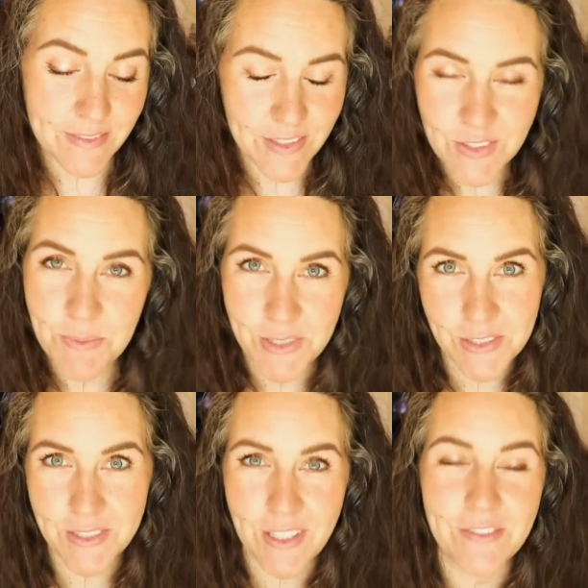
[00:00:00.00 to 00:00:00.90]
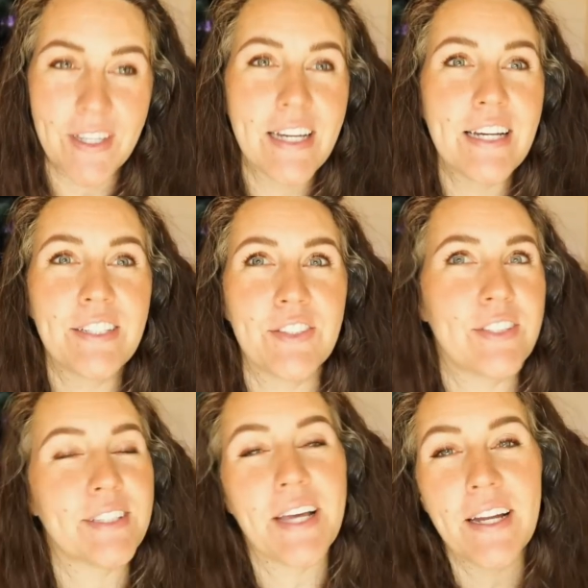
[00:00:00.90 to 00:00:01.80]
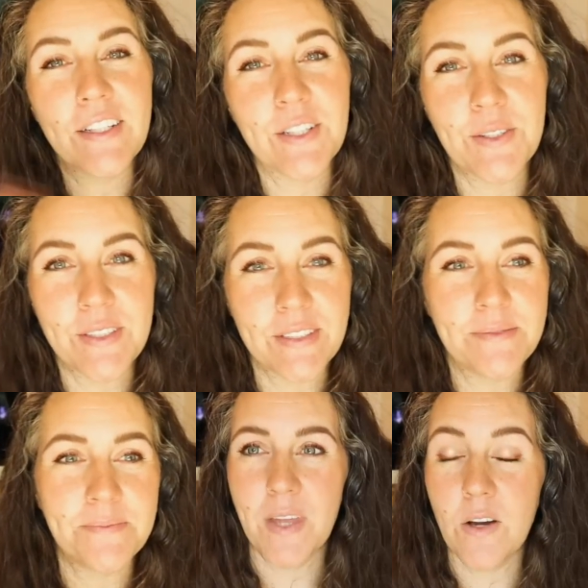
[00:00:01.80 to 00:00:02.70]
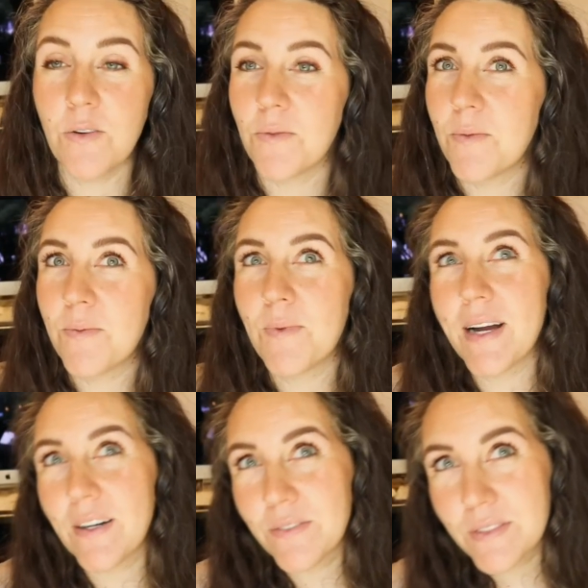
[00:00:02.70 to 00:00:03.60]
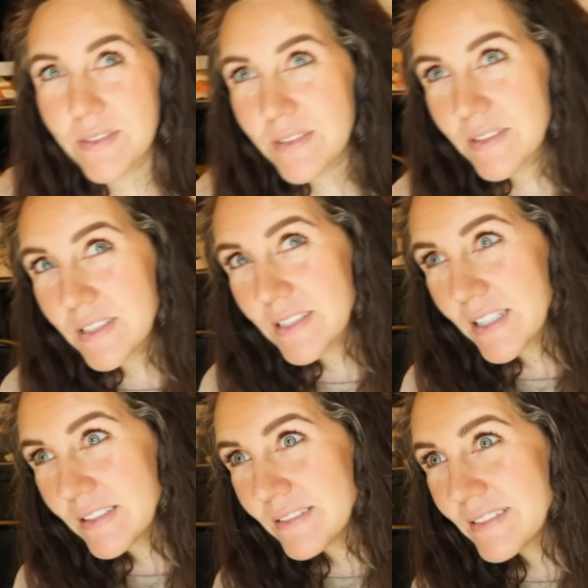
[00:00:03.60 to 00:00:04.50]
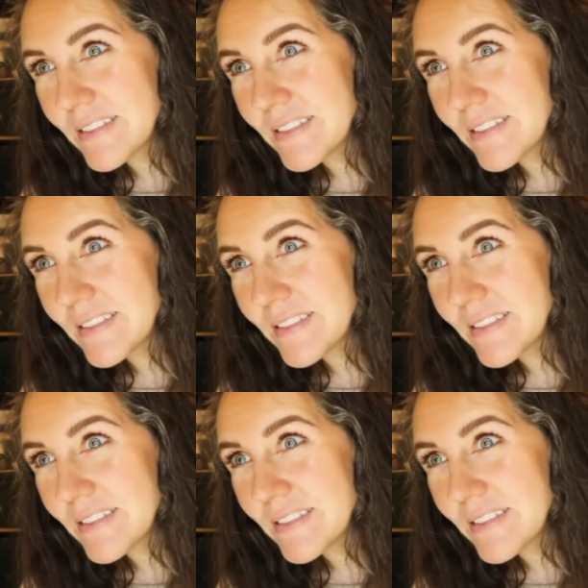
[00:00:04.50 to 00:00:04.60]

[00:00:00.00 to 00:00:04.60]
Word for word: There's a bunch of stuff. So this is kind of loaded. Oh, wow, the sun.